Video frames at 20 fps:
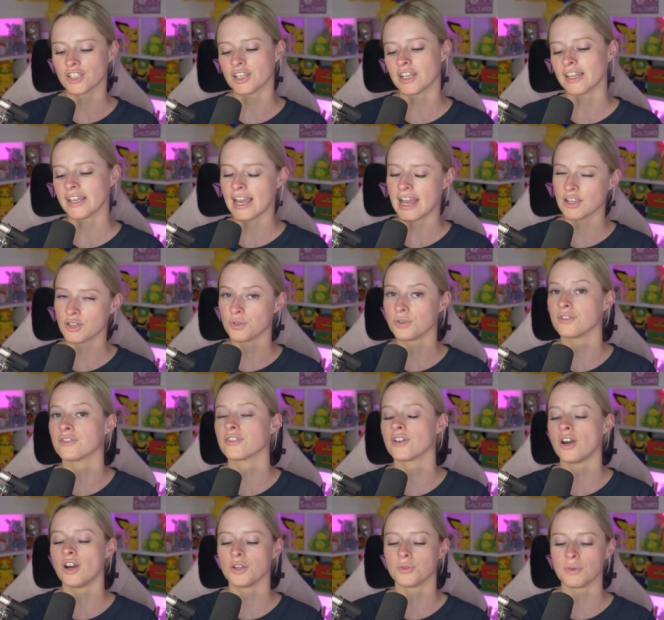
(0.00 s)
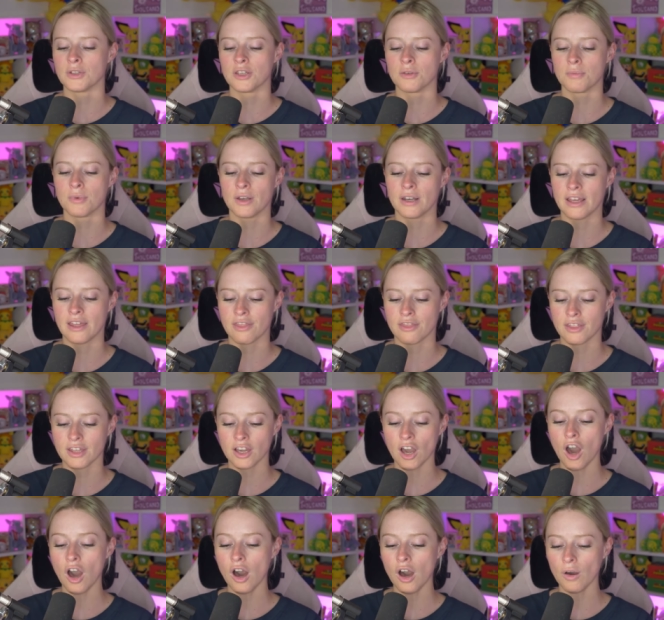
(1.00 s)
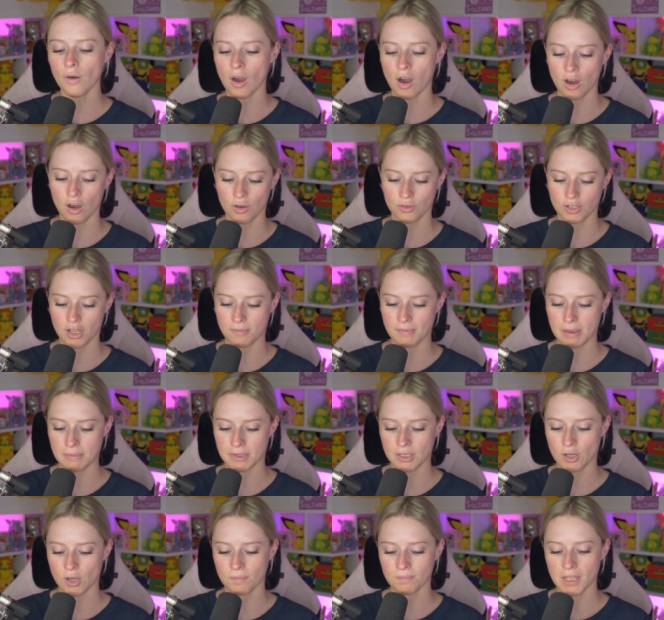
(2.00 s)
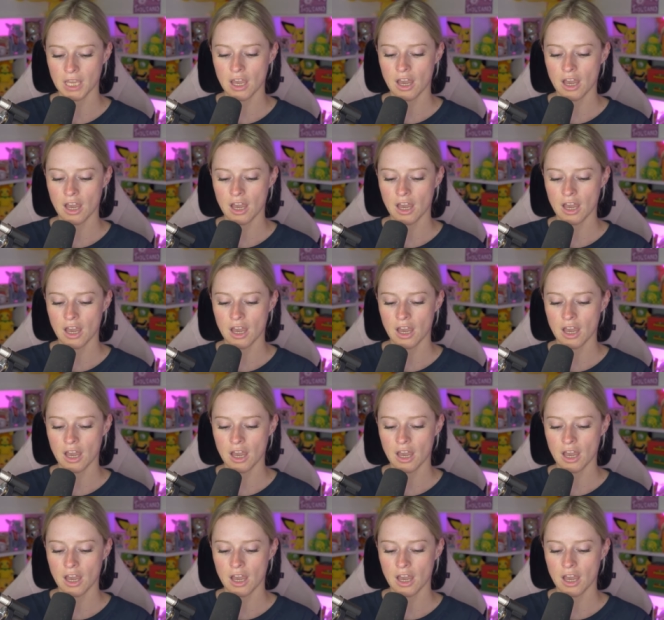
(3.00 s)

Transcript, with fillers: can catch you off guard when you pull it and think, oh no, maybe not.